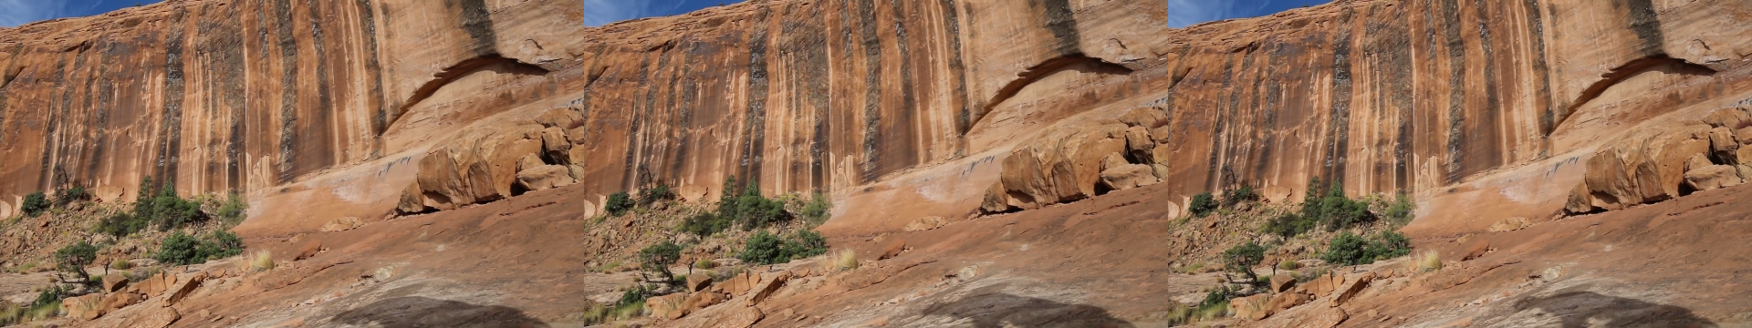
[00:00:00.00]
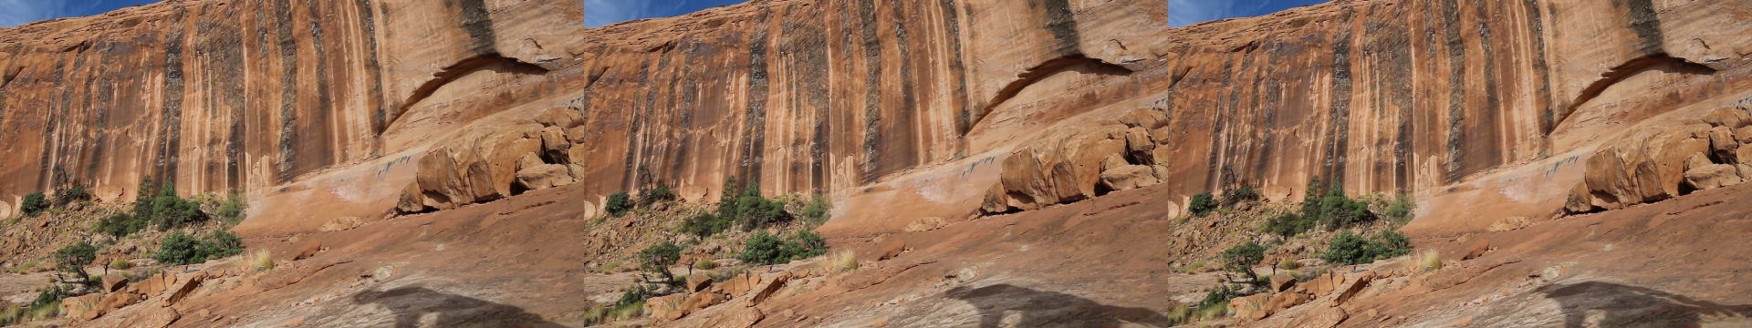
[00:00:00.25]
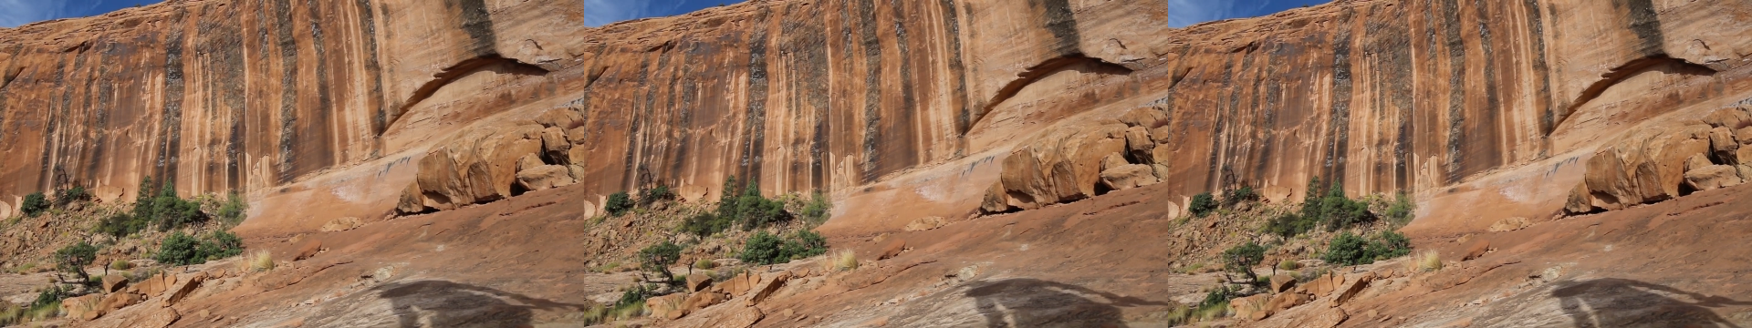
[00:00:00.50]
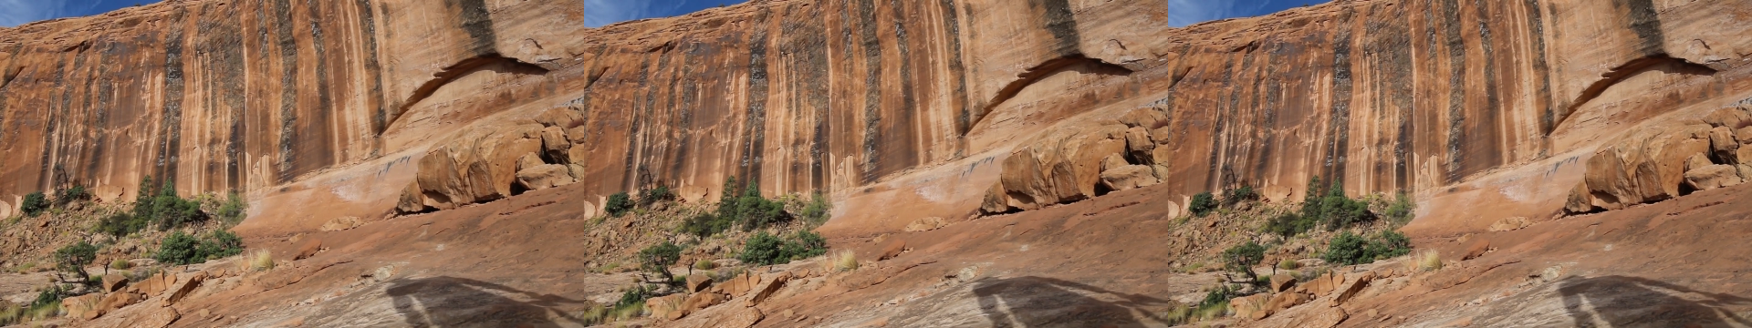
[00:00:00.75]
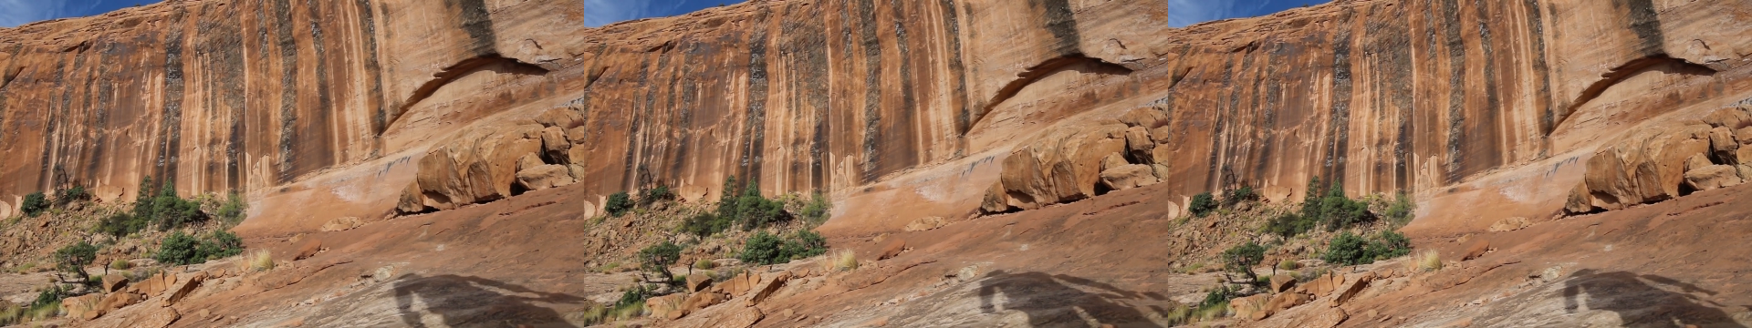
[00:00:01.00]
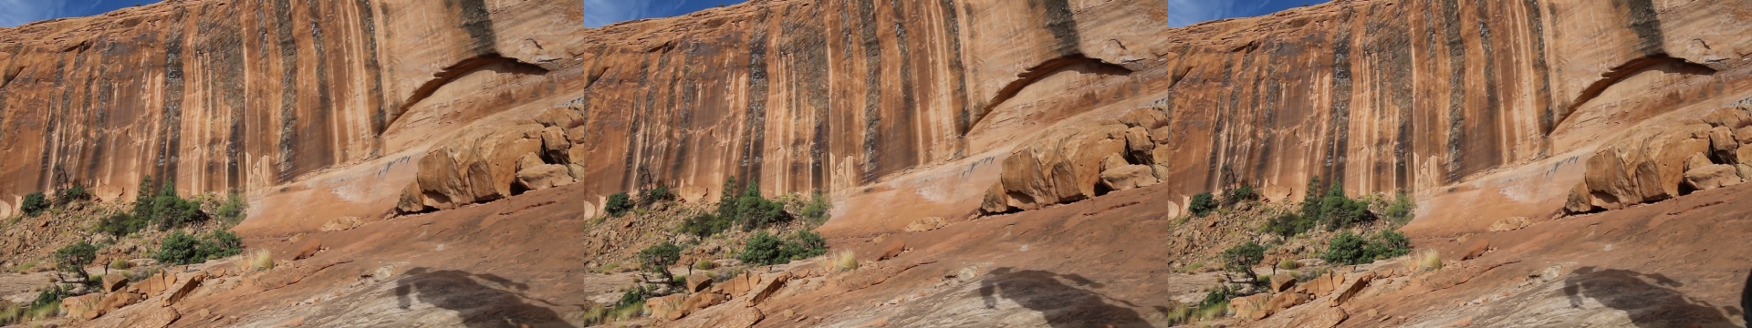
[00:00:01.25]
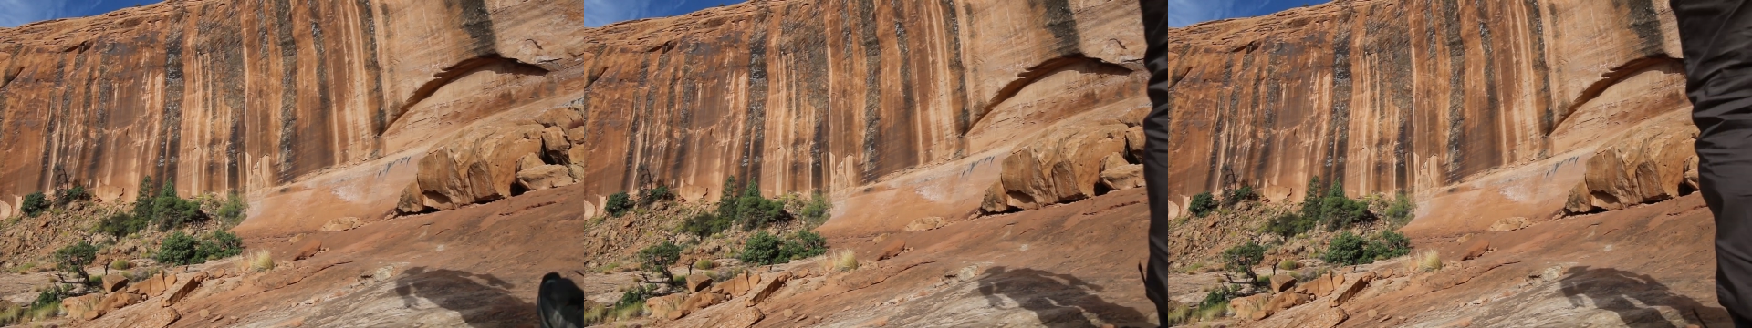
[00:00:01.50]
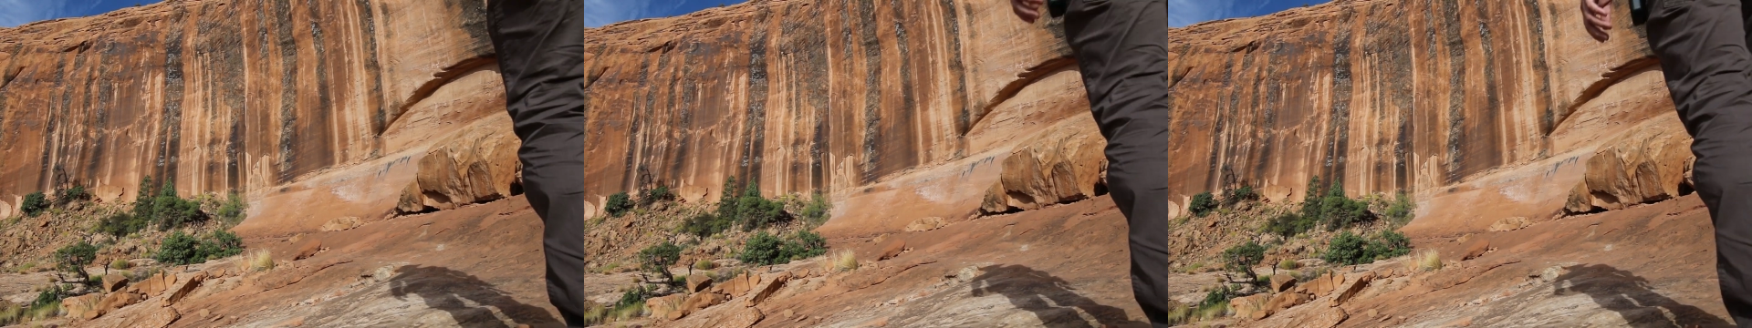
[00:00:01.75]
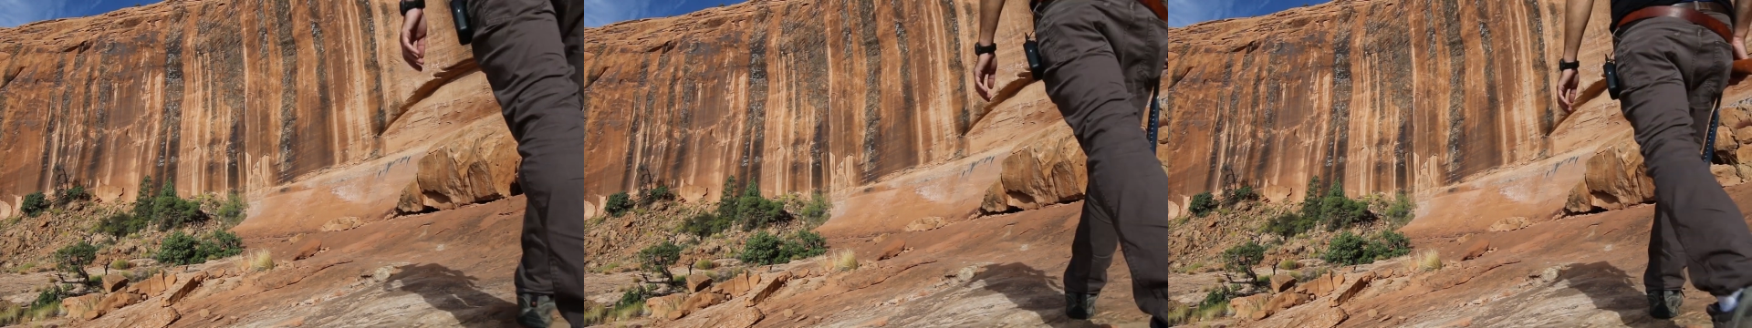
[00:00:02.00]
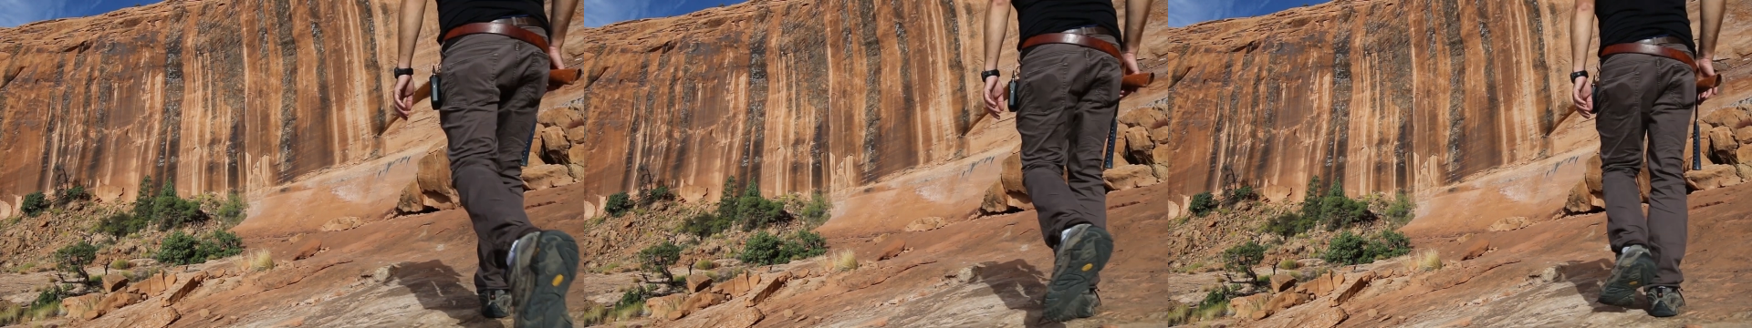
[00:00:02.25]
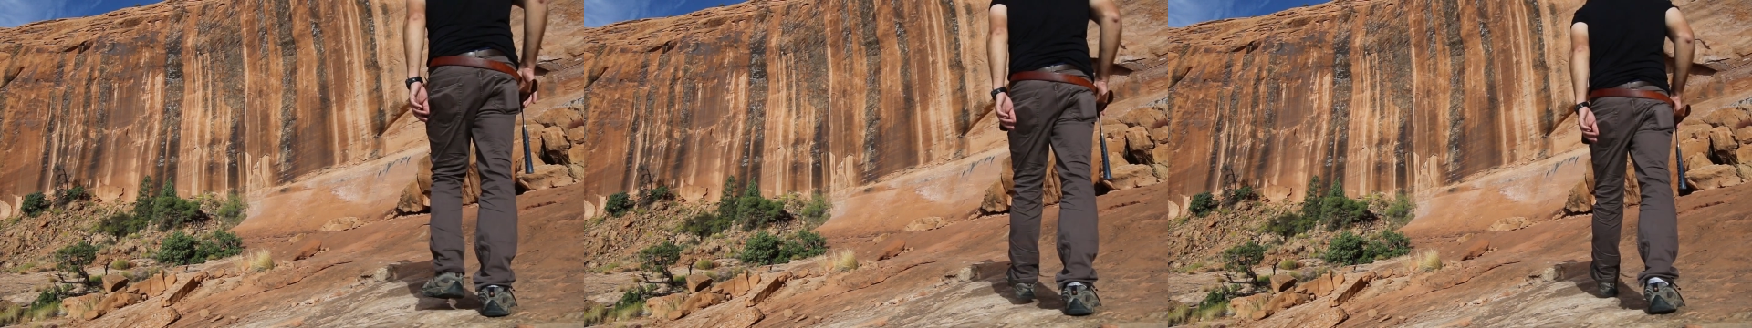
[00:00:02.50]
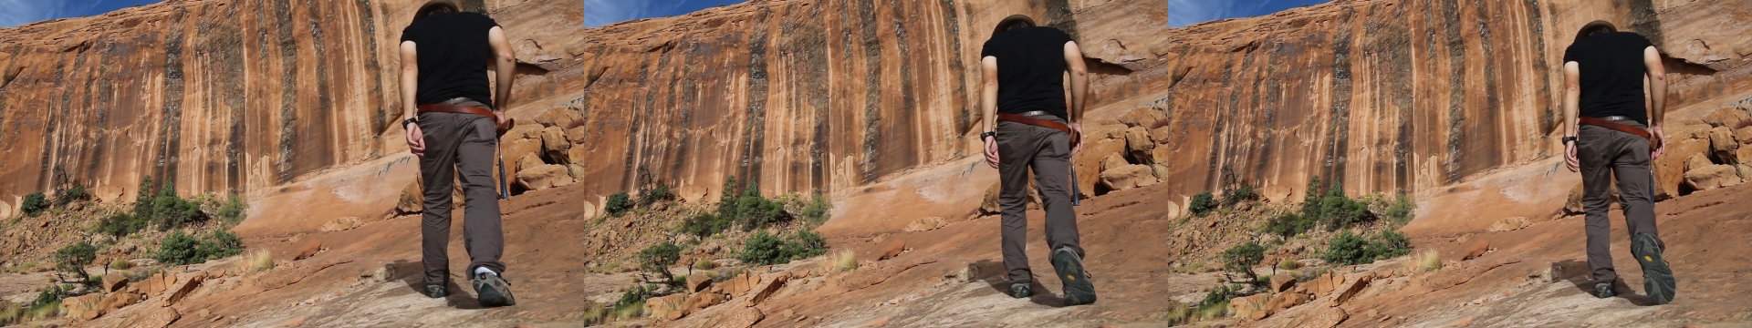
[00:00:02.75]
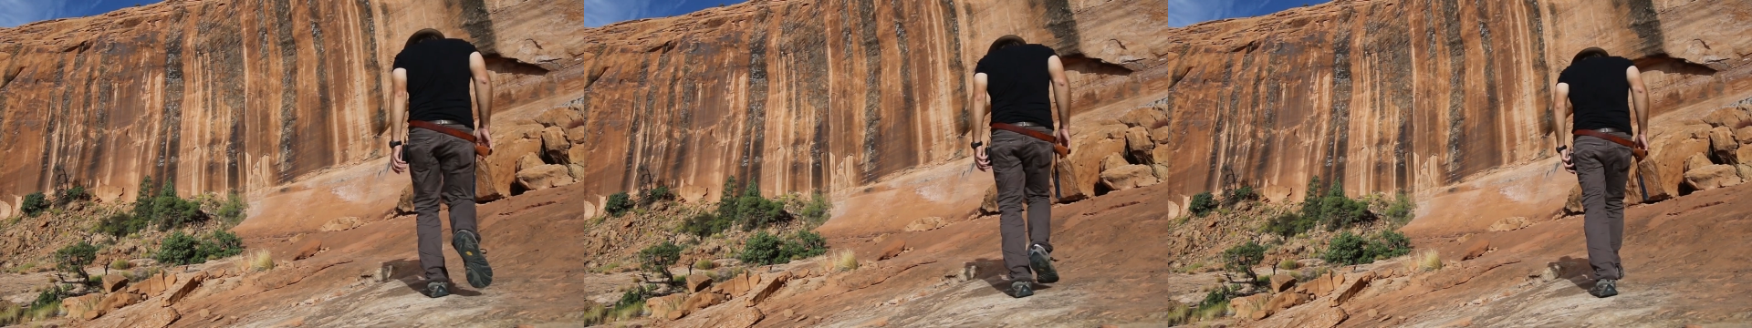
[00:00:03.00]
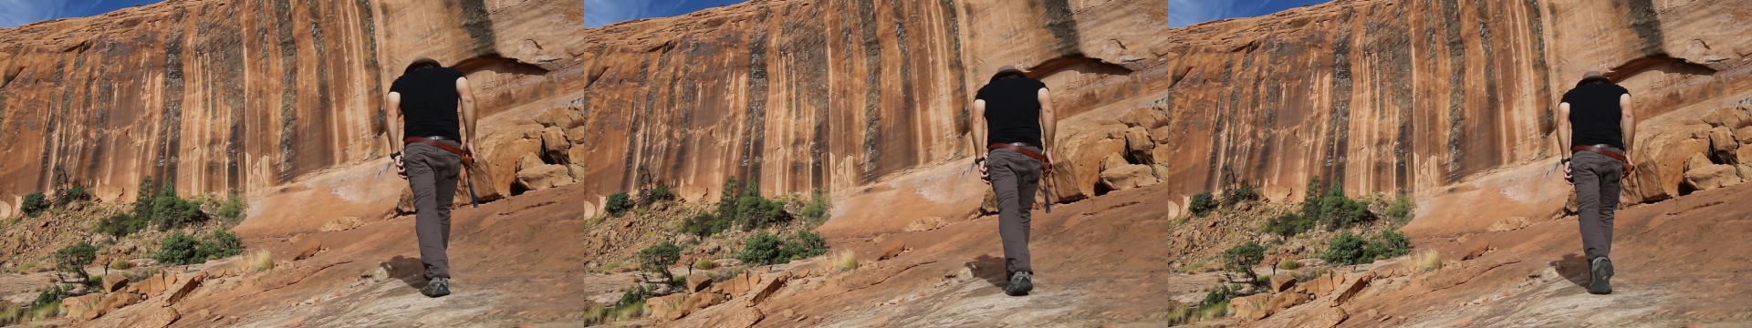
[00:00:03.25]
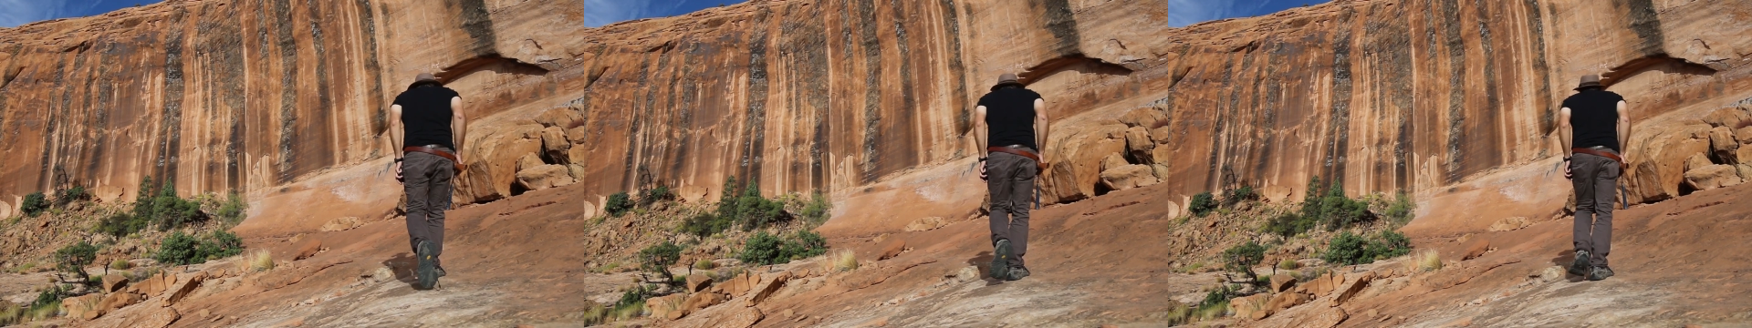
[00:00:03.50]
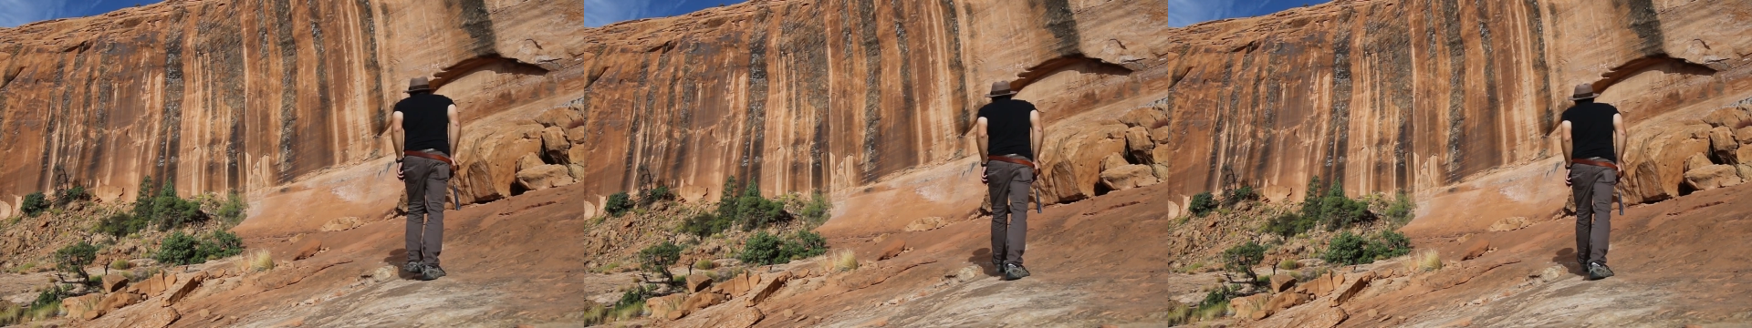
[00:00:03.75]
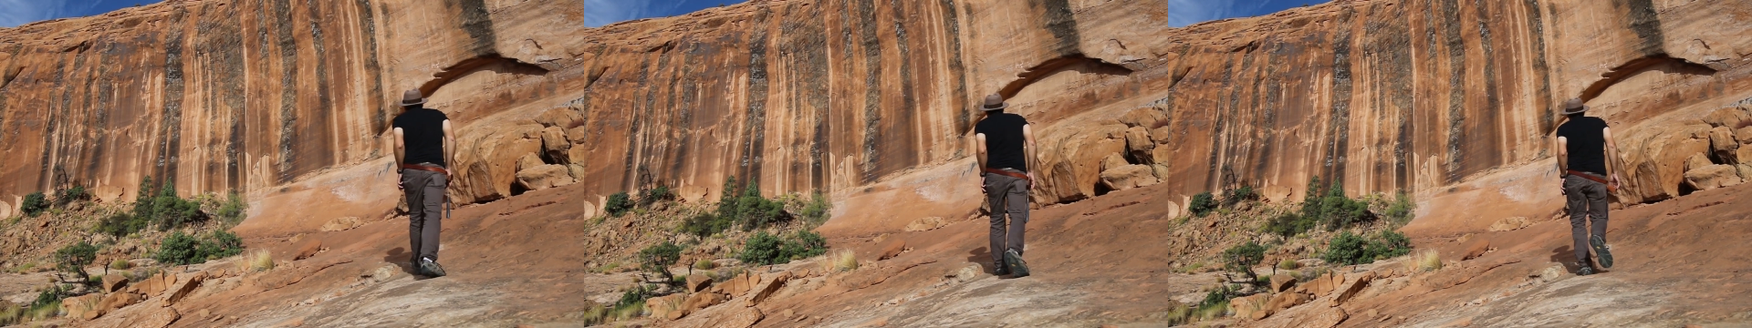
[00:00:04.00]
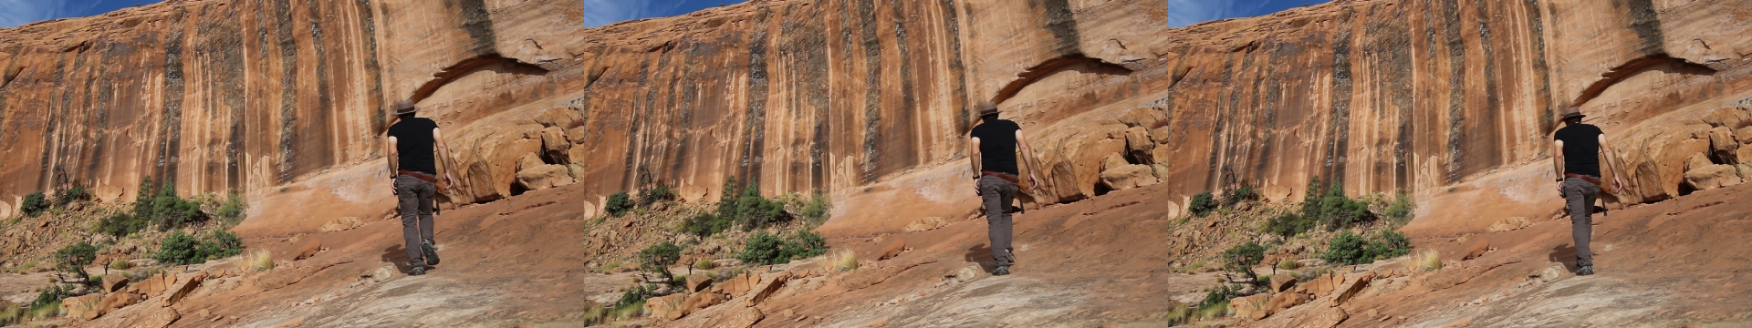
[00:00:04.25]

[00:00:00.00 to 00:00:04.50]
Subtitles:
[unreadable: no face in view]